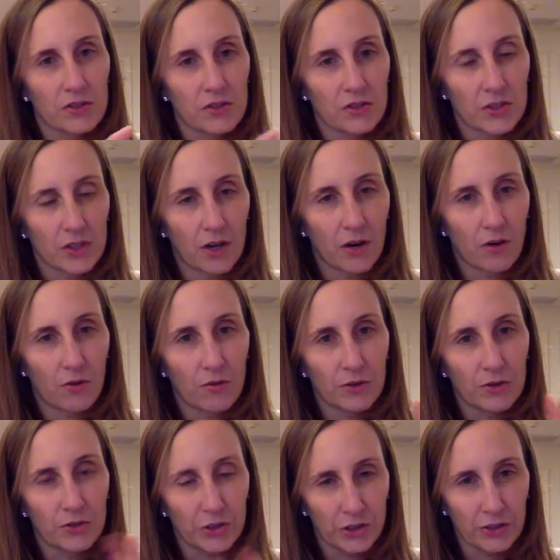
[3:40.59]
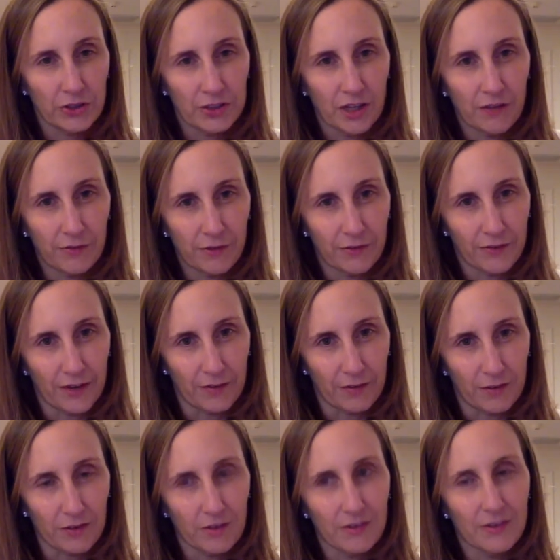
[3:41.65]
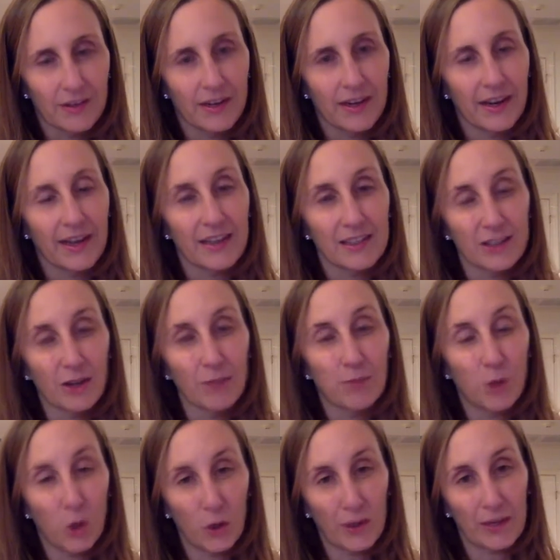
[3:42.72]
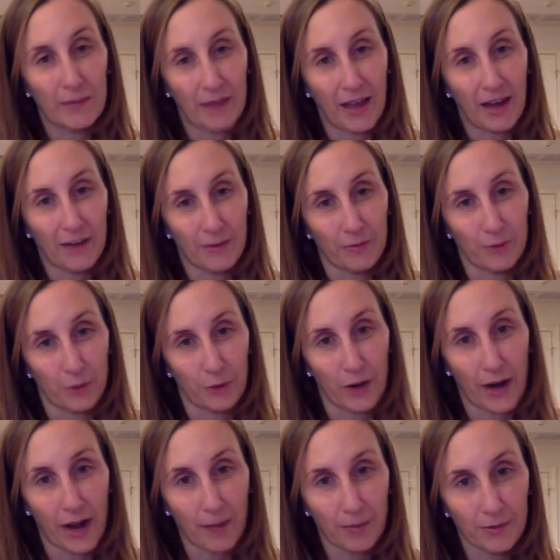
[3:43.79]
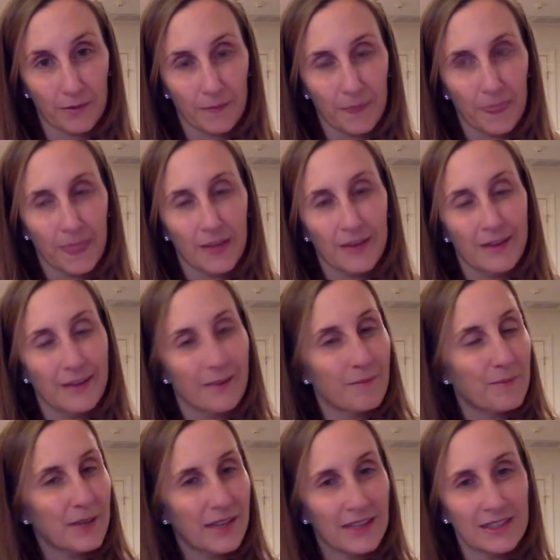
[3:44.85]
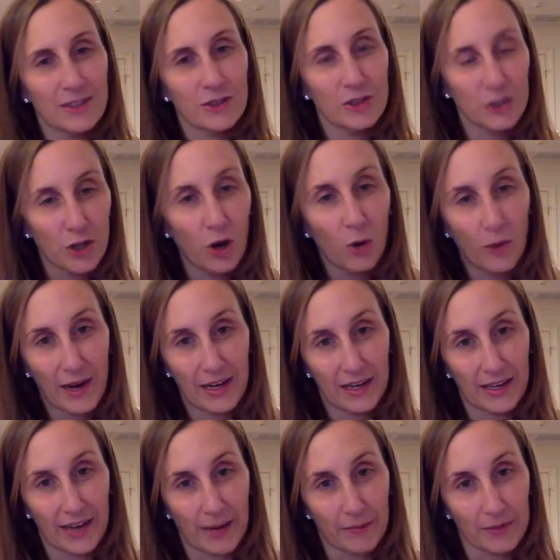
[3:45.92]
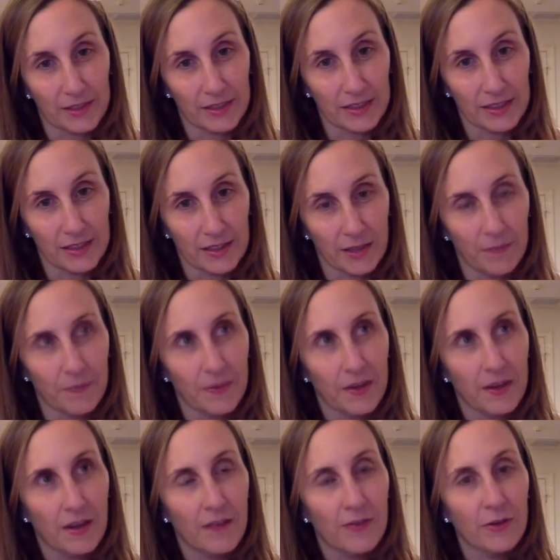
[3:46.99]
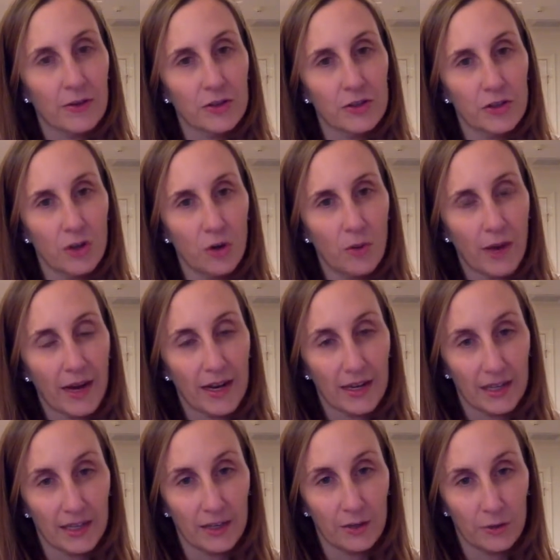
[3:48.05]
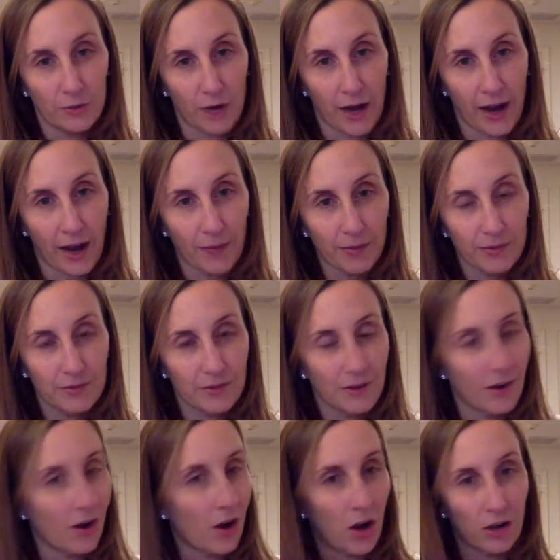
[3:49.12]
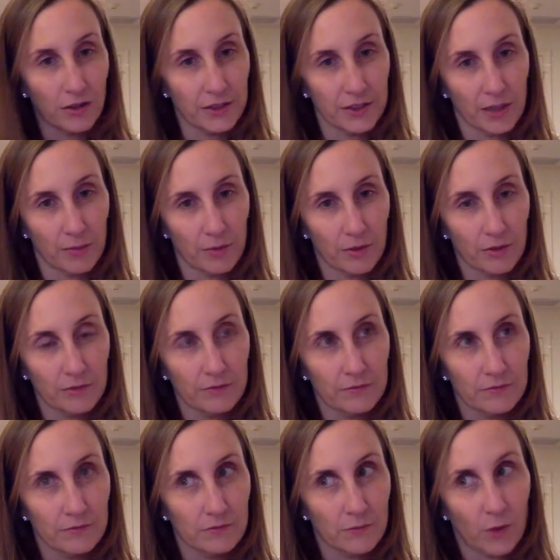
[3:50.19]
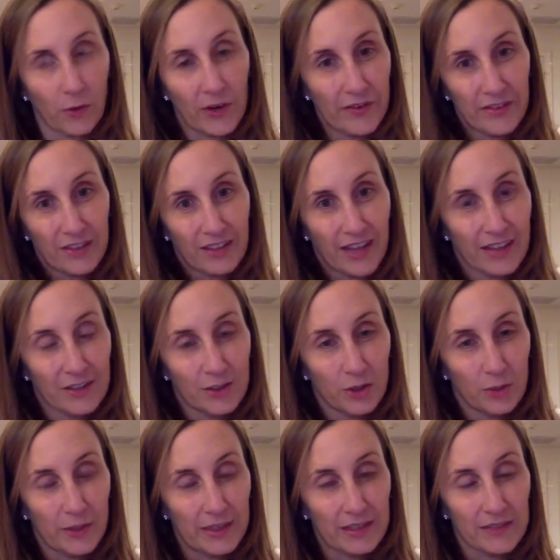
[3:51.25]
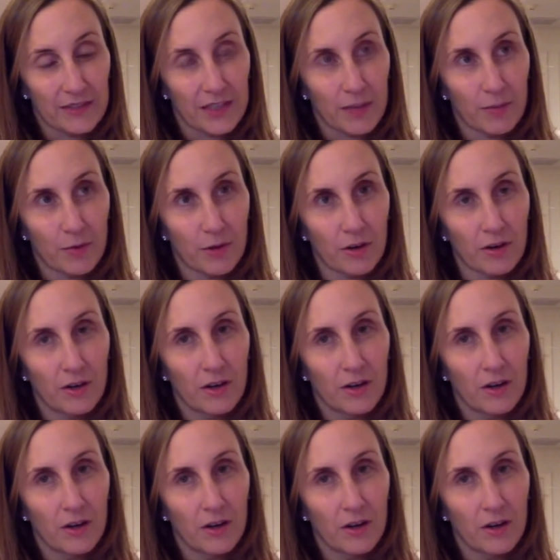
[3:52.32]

So do yourself a favor and start pulling back from the crap, because there's no way to game this system. There's no way to eat crap all summer or even the last 2 weeks of summer